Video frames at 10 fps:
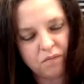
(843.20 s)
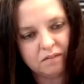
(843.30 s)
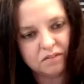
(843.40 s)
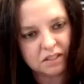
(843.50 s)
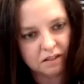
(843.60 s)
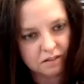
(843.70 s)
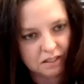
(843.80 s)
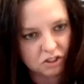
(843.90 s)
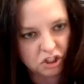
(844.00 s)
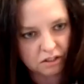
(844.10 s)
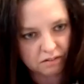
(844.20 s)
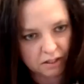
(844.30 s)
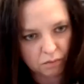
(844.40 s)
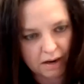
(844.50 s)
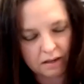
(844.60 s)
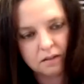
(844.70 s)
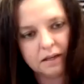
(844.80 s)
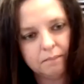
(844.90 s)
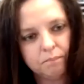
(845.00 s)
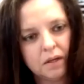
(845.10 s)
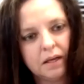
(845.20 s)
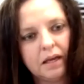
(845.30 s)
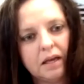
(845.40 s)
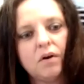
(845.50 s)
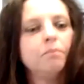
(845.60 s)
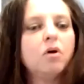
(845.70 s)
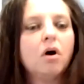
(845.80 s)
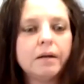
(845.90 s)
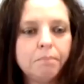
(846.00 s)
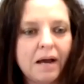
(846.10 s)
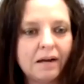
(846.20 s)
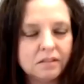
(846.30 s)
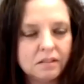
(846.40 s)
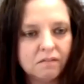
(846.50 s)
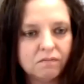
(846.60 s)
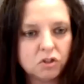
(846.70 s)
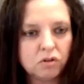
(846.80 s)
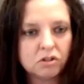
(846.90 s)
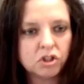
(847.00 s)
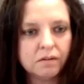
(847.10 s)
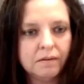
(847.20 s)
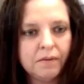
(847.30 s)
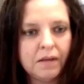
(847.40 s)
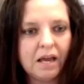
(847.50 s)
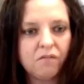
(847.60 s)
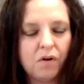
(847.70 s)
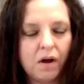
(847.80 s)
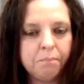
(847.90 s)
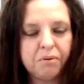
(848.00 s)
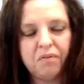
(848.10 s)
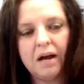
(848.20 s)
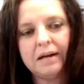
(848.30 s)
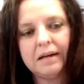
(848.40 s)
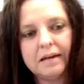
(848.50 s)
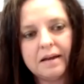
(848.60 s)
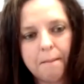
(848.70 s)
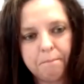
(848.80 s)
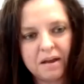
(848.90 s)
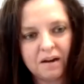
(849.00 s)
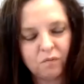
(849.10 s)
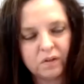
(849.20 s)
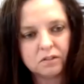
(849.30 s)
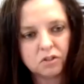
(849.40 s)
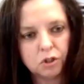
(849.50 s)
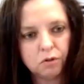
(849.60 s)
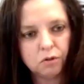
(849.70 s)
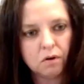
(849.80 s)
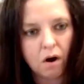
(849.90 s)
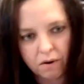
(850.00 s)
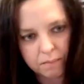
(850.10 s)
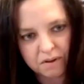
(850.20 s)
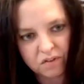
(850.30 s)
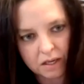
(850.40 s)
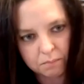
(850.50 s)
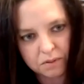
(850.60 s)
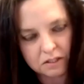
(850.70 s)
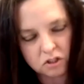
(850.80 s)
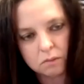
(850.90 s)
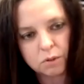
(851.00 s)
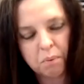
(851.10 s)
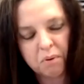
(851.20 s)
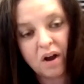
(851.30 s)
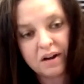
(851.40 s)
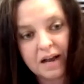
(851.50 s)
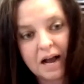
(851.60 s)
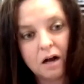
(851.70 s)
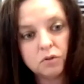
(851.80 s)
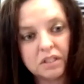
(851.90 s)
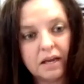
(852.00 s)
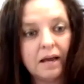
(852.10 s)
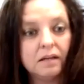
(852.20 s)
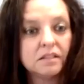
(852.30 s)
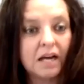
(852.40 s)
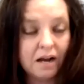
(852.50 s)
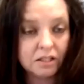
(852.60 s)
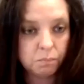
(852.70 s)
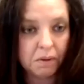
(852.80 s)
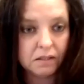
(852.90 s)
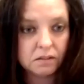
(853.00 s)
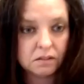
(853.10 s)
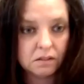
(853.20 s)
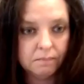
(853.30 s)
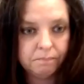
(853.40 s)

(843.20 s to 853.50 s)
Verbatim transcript: I've done the engineering correctly, if I'm not impacting infrastructure, if I'm providing a net benefit to the R M of Gimli in terms of providing housing and tax base,